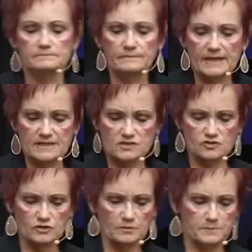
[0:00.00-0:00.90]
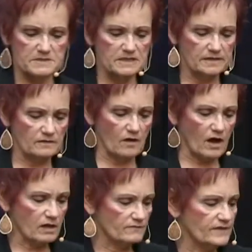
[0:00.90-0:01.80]
his troops and
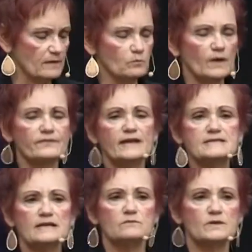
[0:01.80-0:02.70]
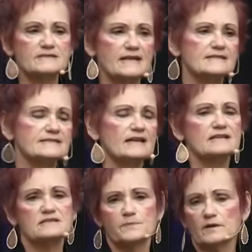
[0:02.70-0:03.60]
all of them, what they did was they set a
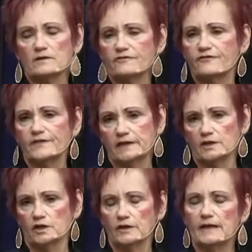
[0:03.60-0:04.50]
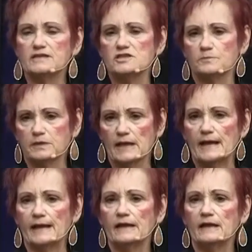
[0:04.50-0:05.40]
spirit of fear into
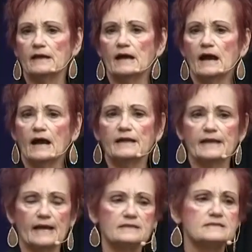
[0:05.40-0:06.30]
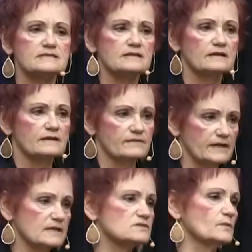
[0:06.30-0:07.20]
play against the
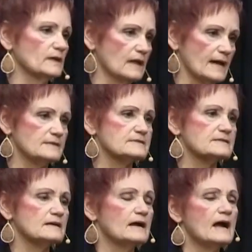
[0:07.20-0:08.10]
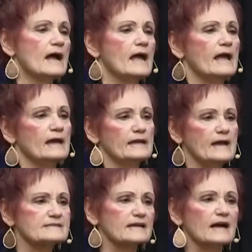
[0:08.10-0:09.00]
Israelites. And
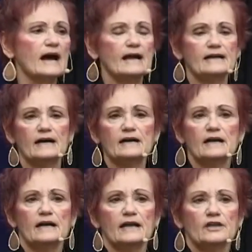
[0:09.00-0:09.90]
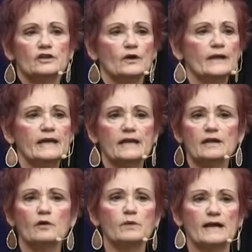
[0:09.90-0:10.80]
Hezekiah, You know, he didn't
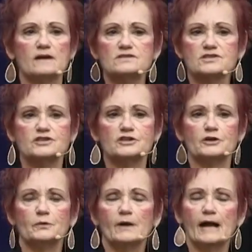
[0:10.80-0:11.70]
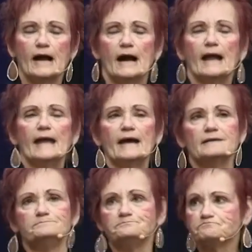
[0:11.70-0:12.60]
know what else to do.
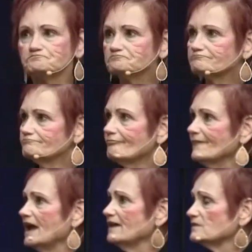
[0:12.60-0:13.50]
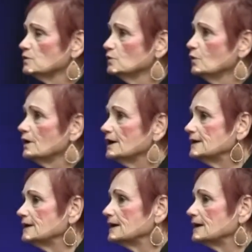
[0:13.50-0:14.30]
And the Lord